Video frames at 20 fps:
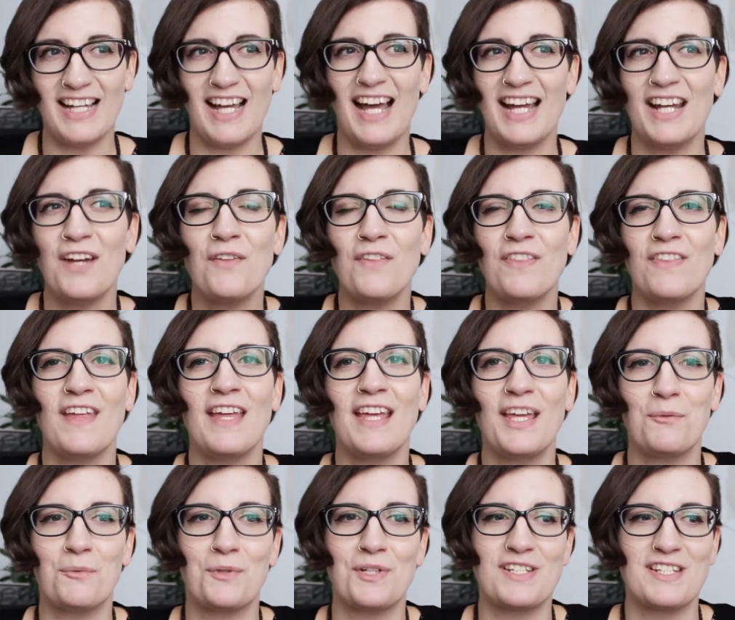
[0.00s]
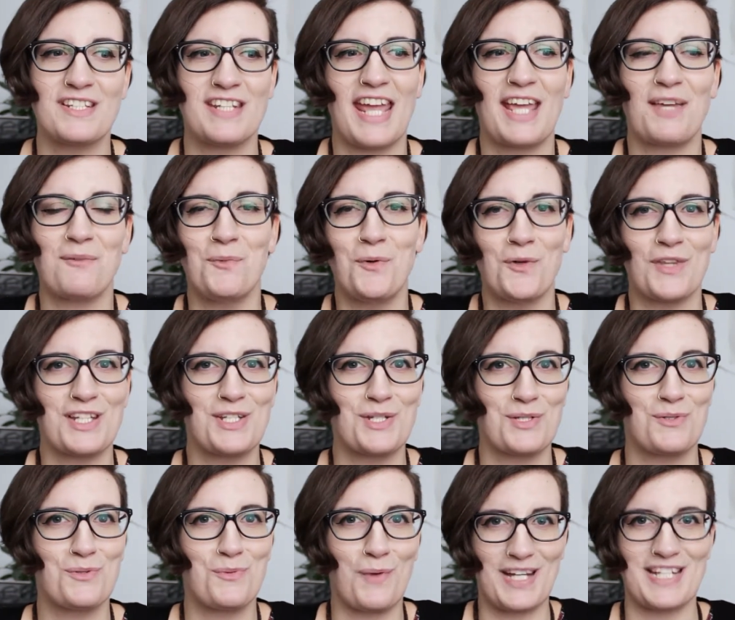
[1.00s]
I don't think it would take more
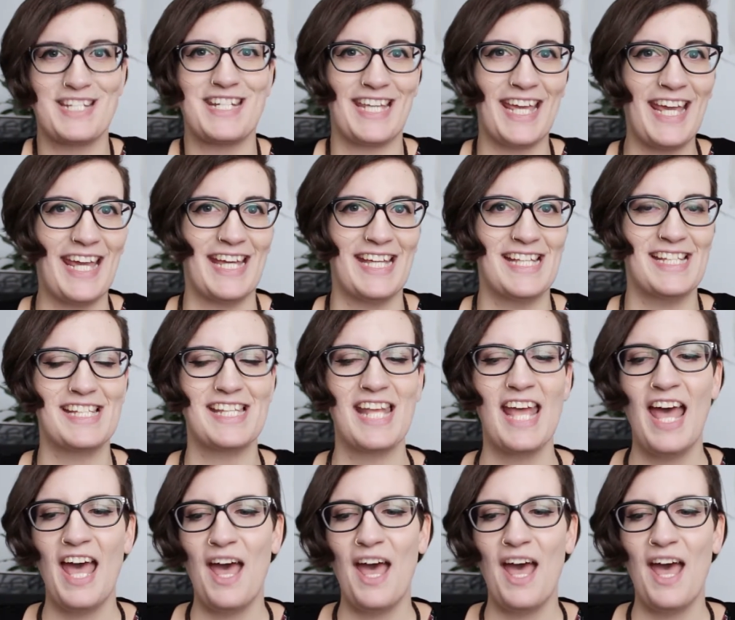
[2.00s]
than 20 years.